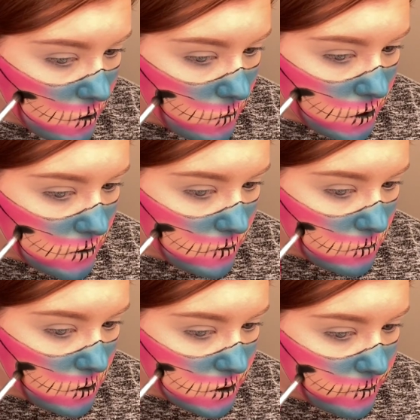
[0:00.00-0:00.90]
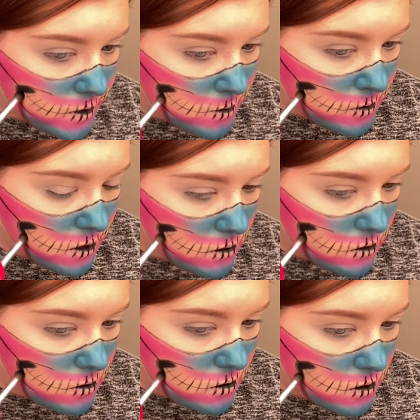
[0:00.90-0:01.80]
when you have the most
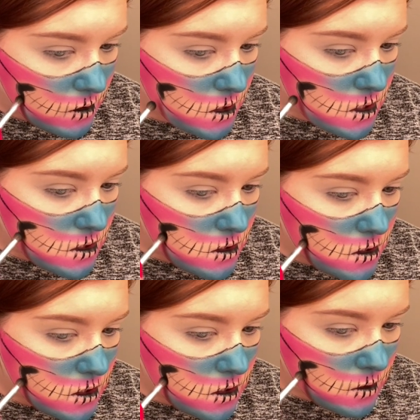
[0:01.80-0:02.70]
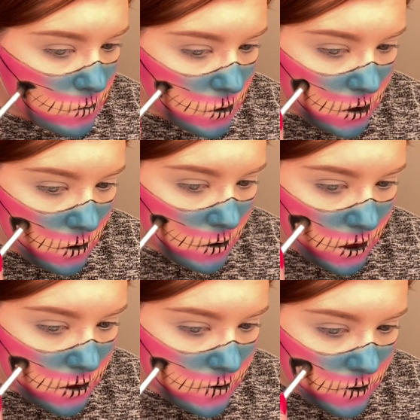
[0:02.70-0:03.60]
pigment, and then we'll go
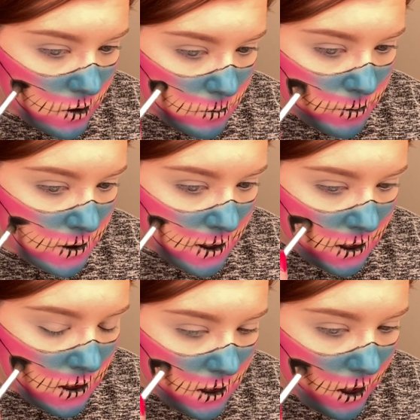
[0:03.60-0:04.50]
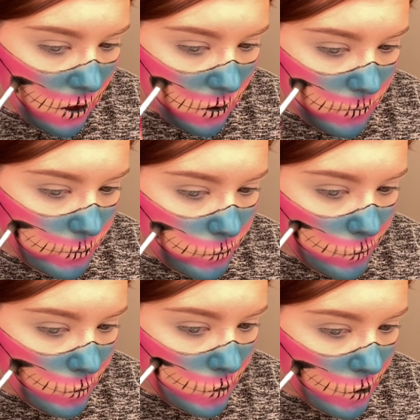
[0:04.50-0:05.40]
in and start blending it out.
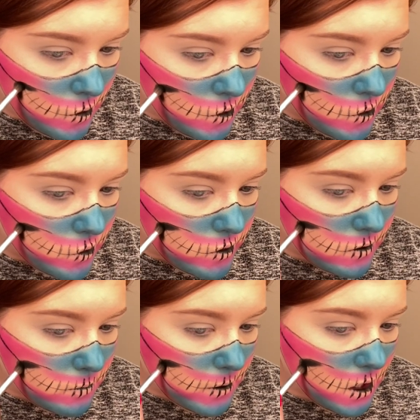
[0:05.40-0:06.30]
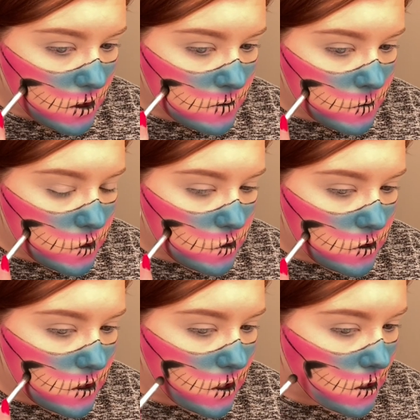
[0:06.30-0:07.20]
So you're gonna pack as much as
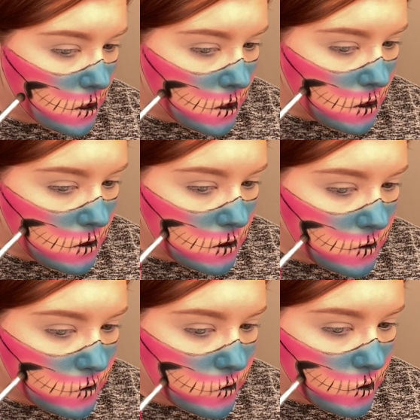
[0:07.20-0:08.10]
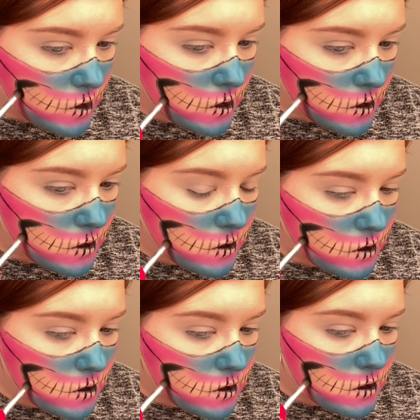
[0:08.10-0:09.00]
you can and then start.
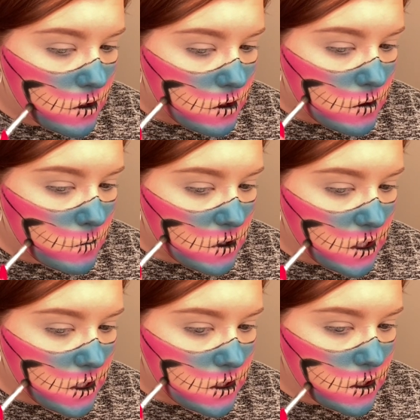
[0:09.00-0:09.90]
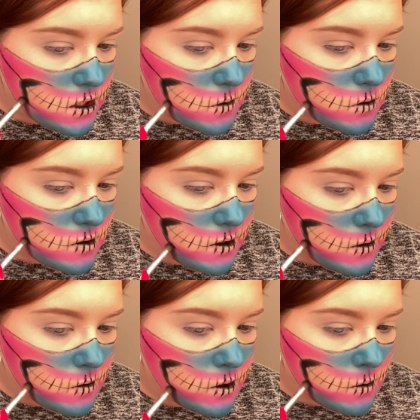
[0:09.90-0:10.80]
What I did was I
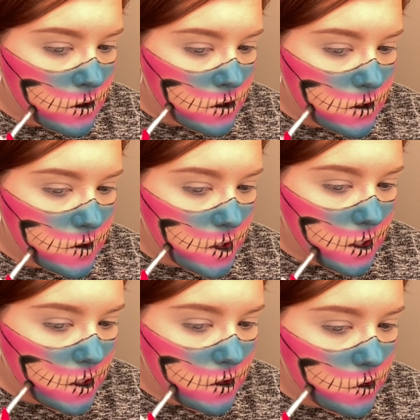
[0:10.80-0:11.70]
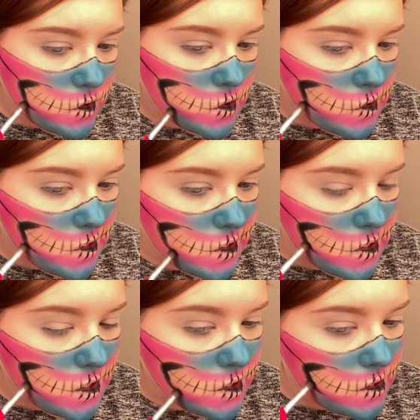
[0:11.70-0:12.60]
went around this edge and
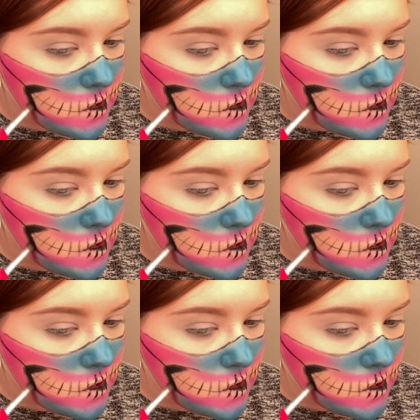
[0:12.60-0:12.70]
kind of like